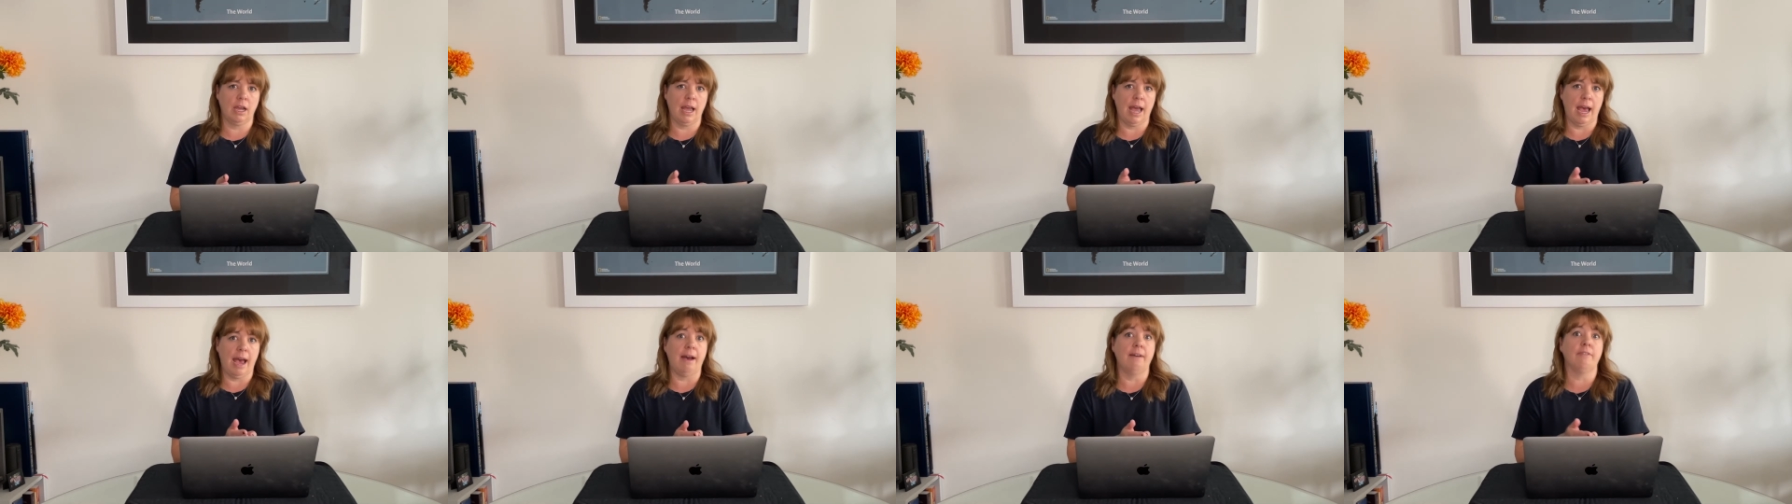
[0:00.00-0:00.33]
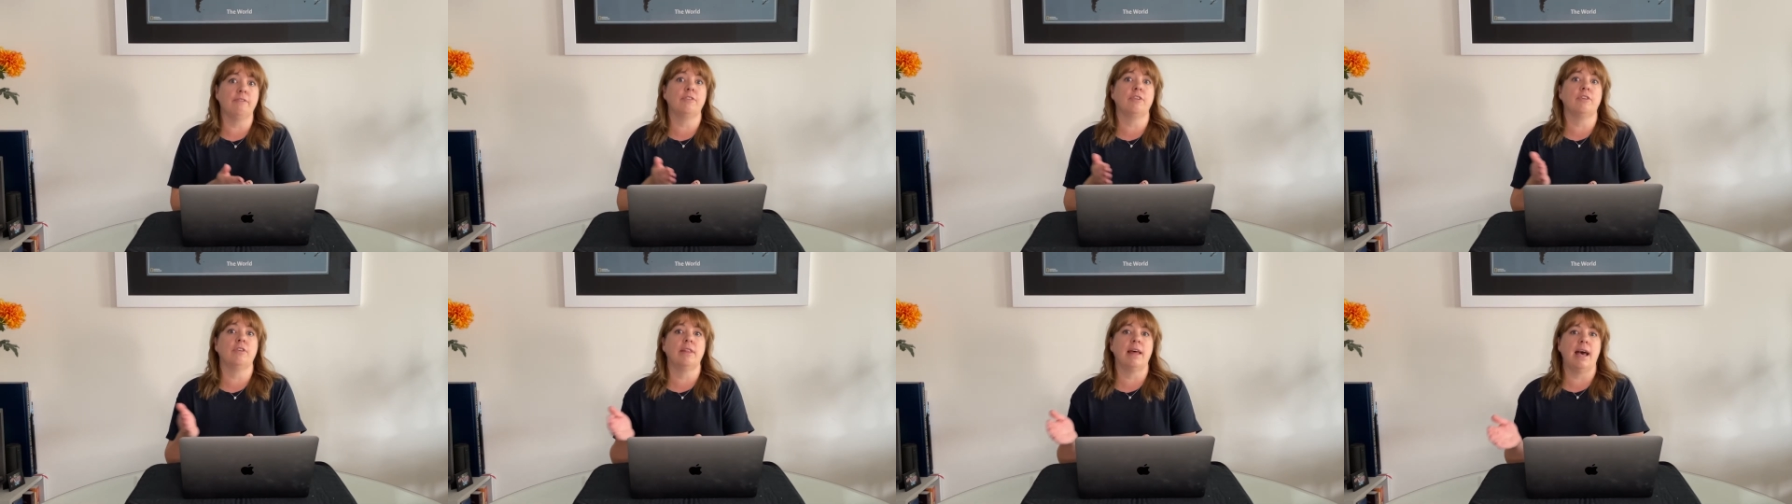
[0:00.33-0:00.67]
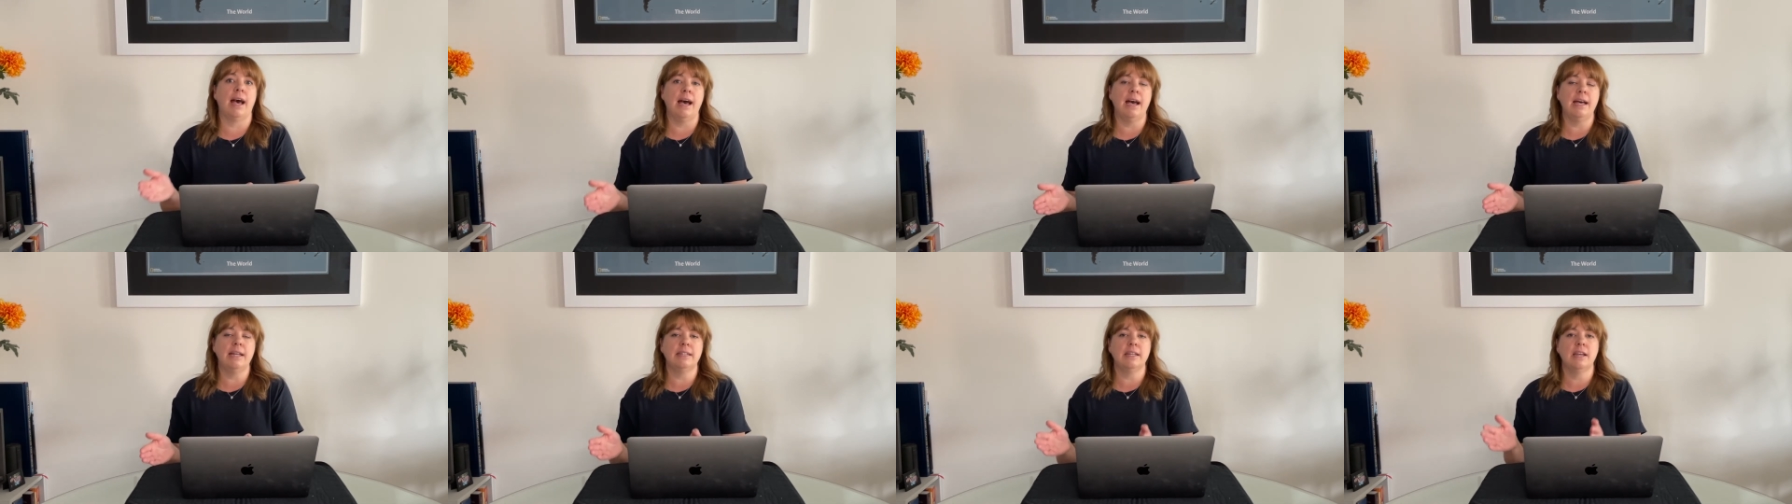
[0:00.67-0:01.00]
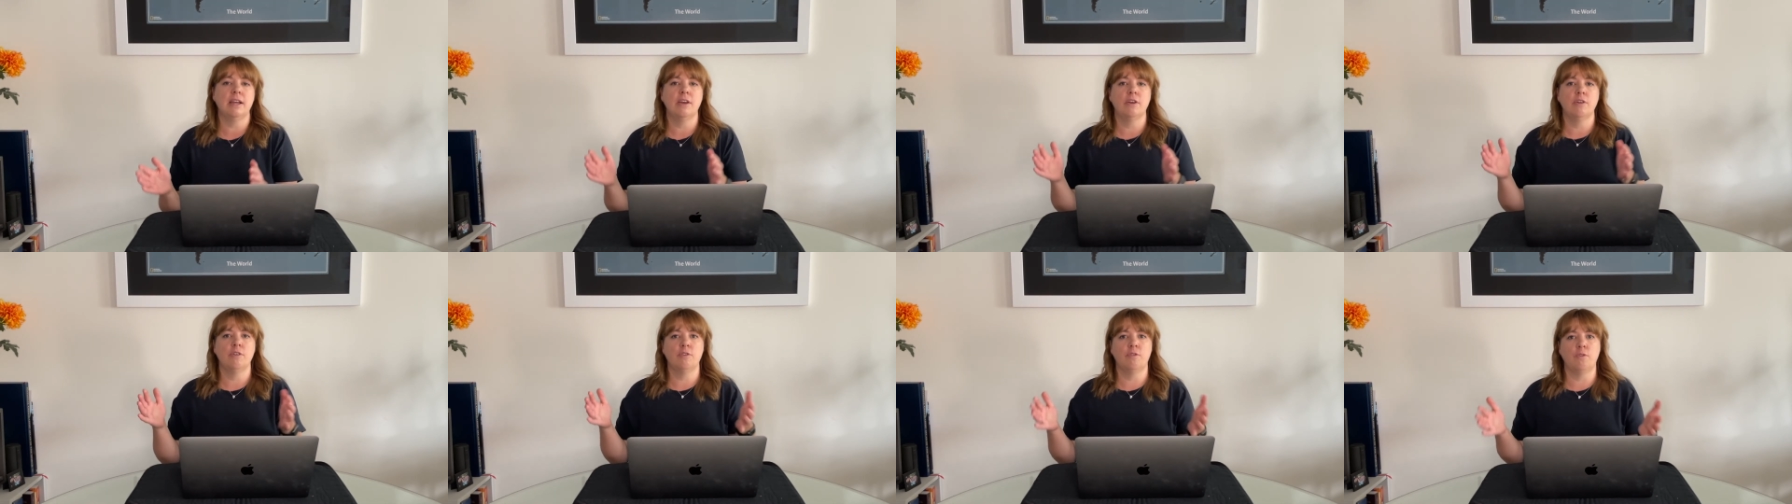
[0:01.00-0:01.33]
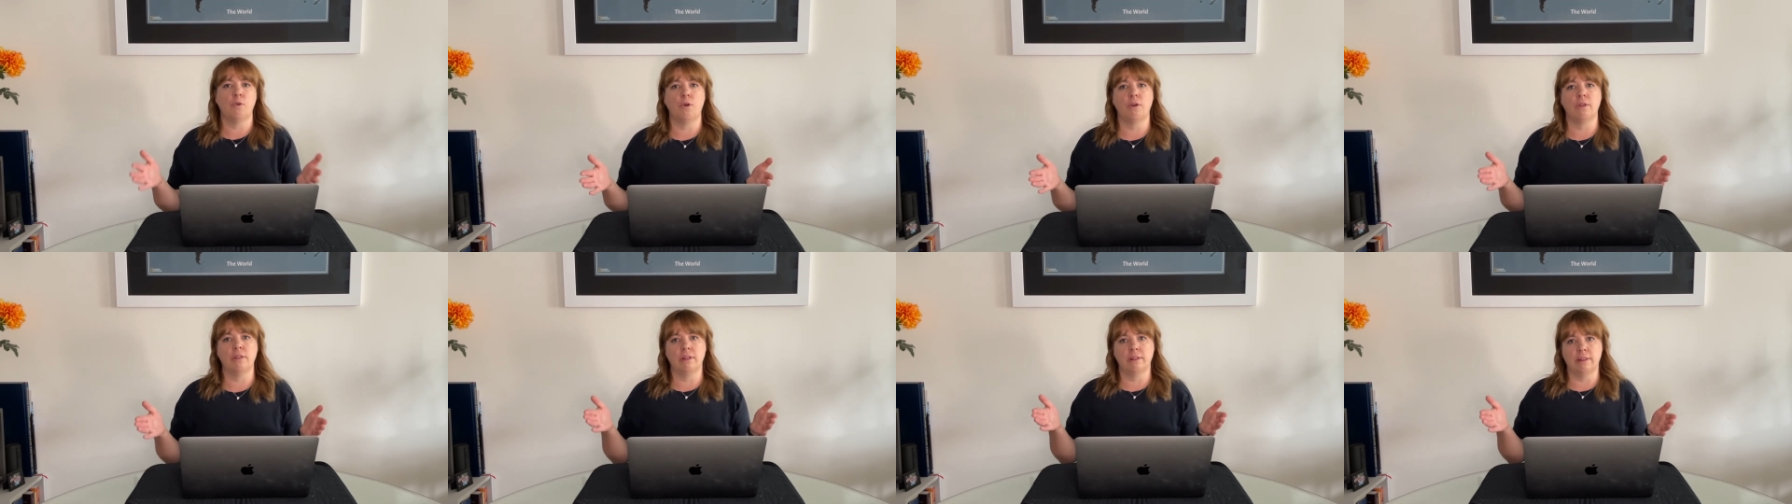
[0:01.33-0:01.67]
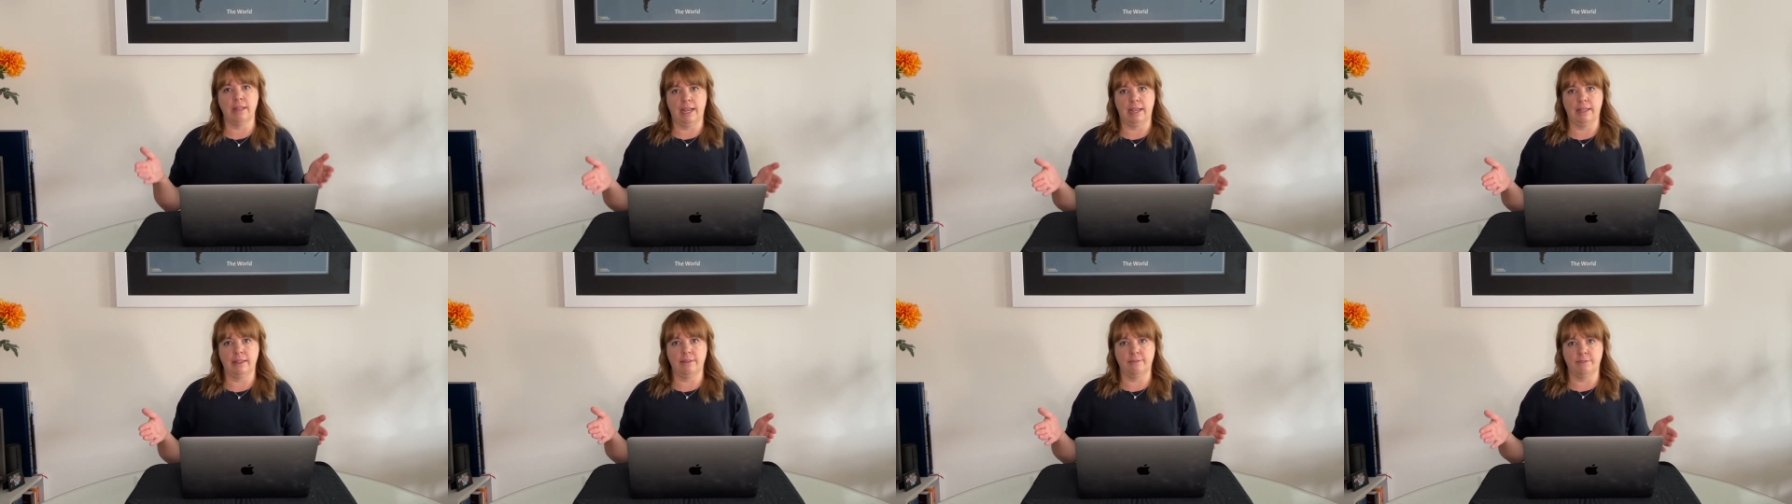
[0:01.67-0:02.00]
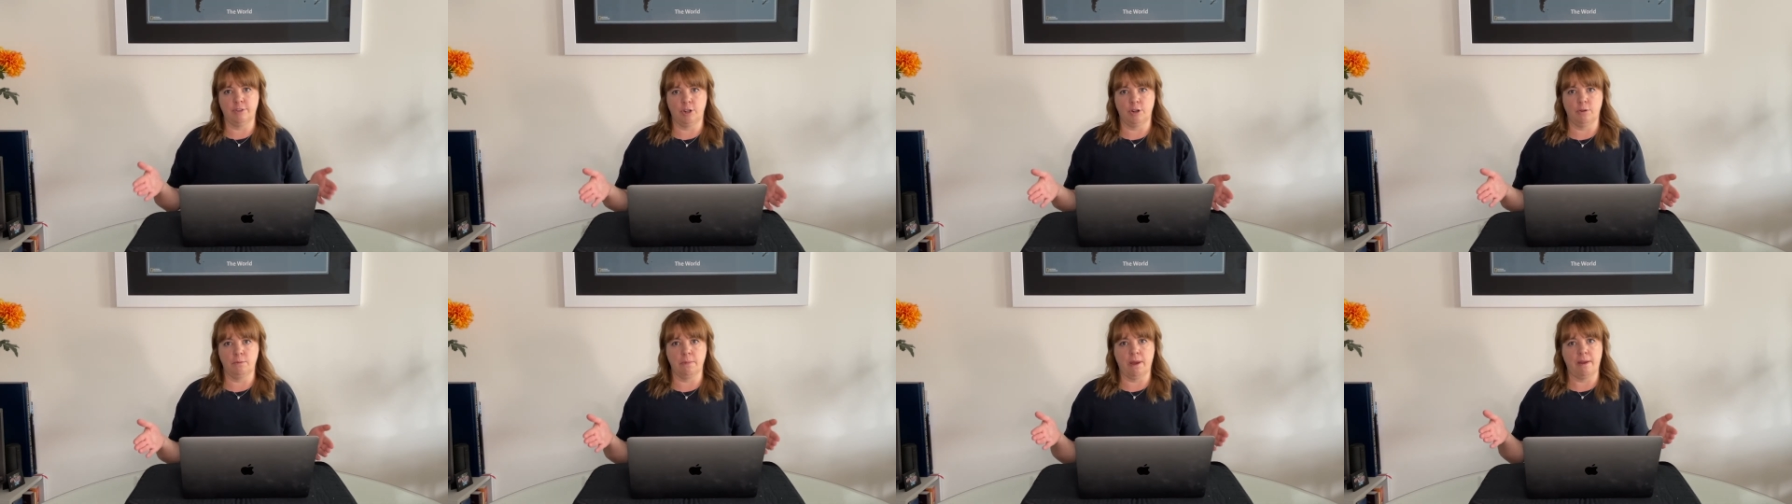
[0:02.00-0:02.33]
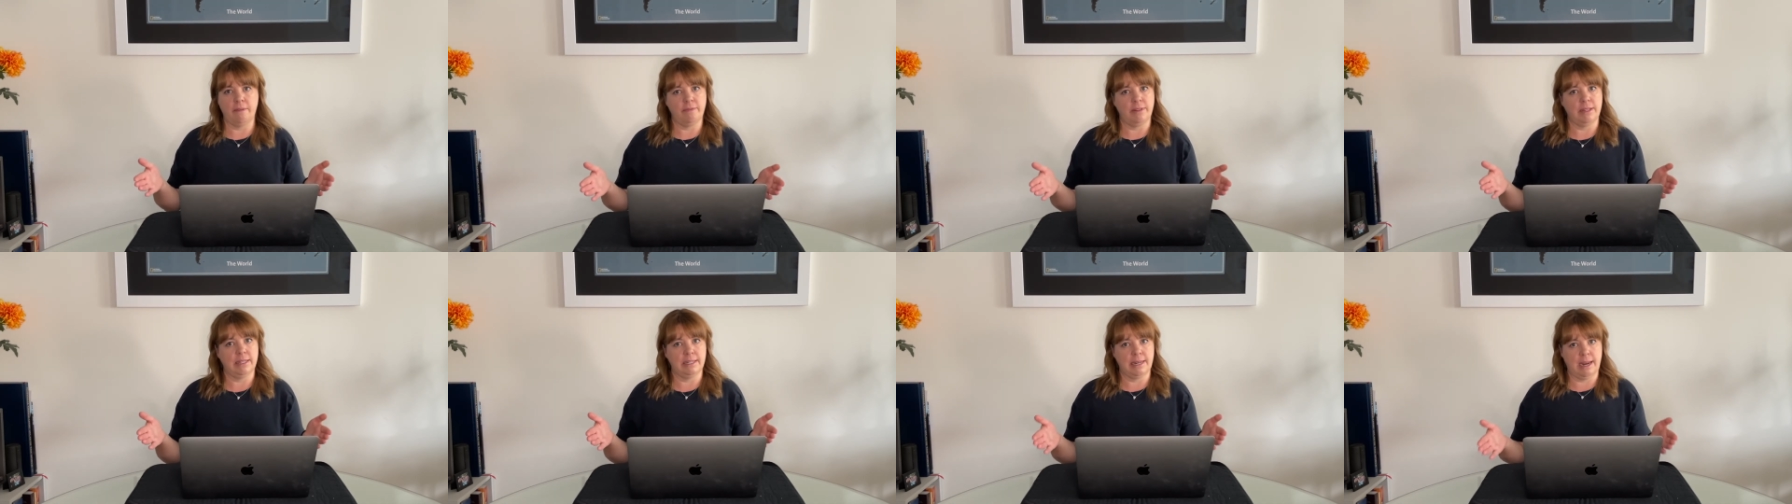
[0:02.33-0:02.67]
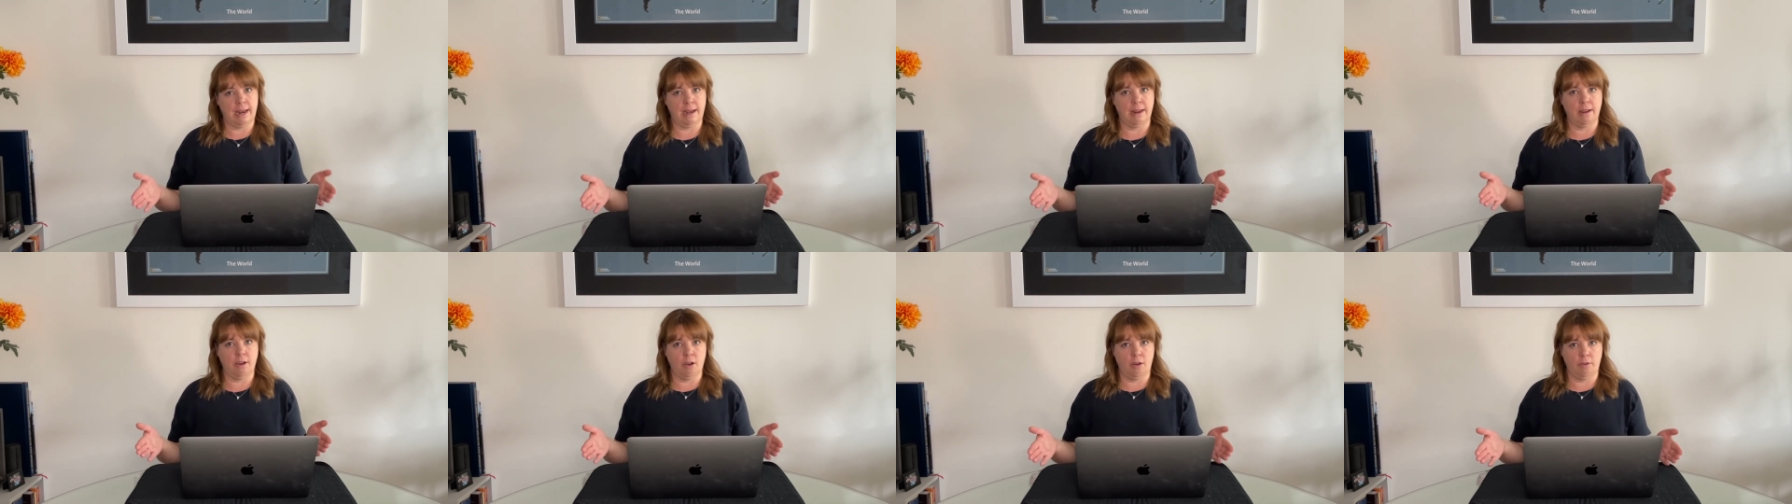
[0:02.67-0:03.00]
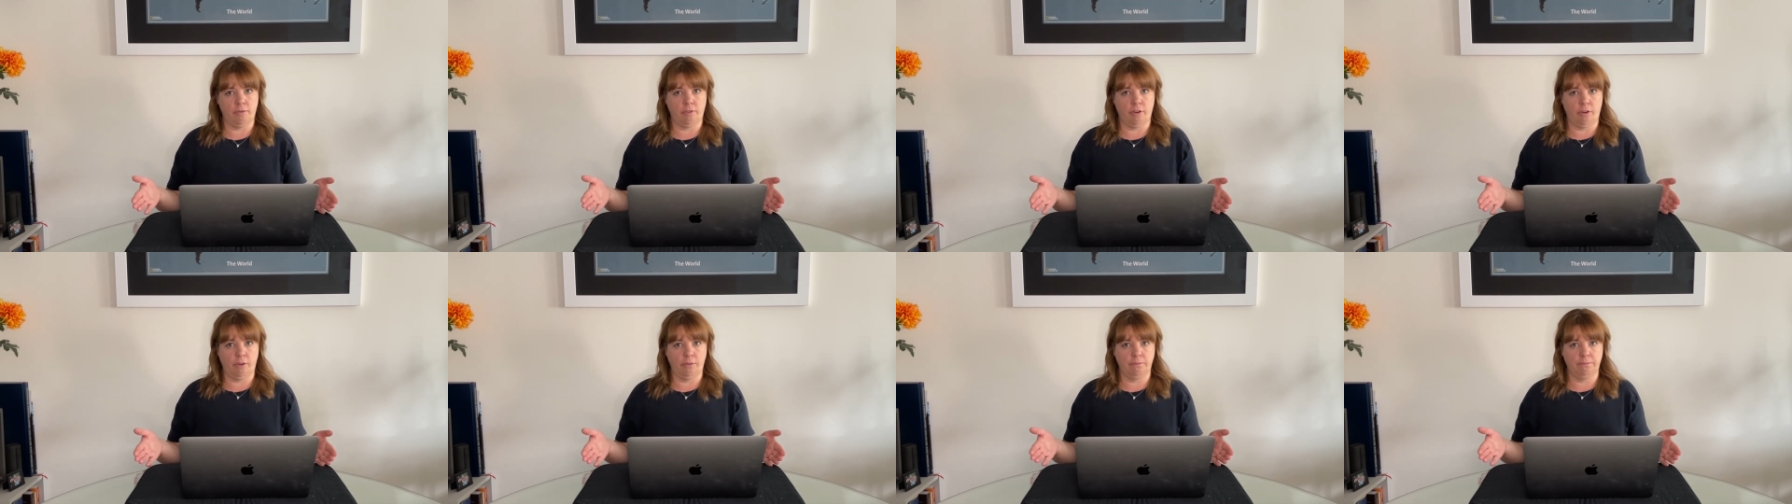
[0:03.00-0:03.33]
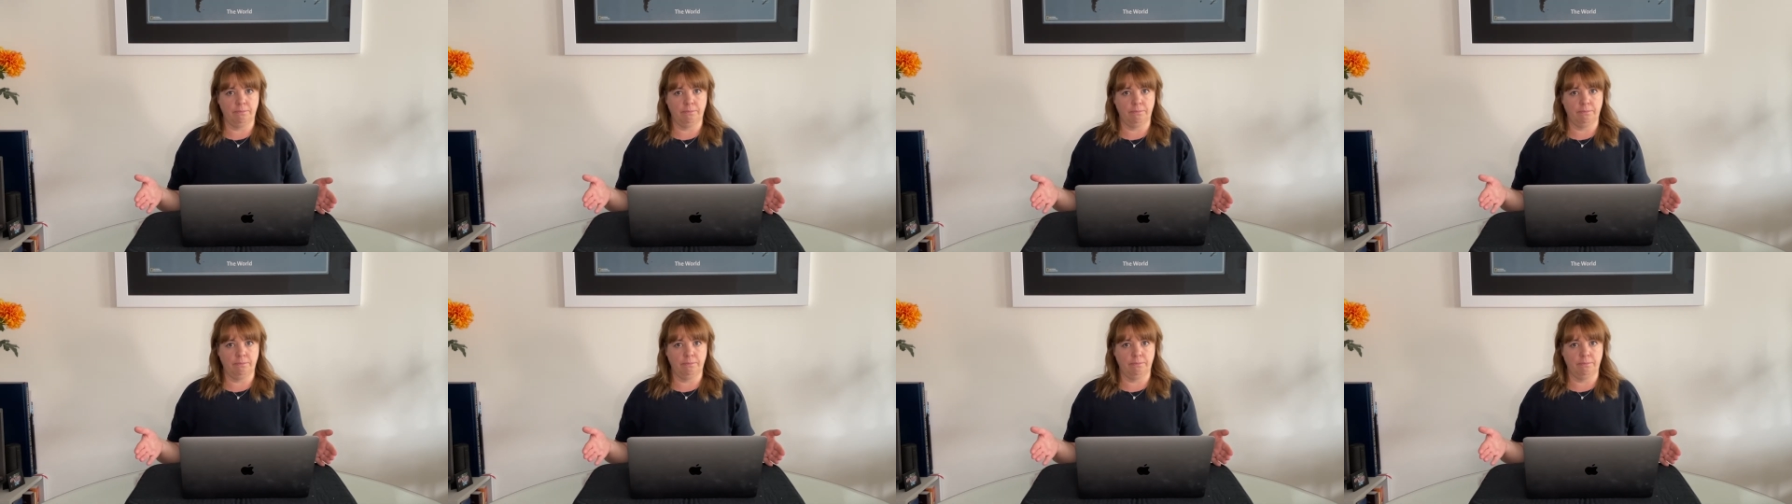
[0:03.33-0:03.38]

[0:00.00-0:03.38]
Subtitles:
after that for the length of term of the standing offer.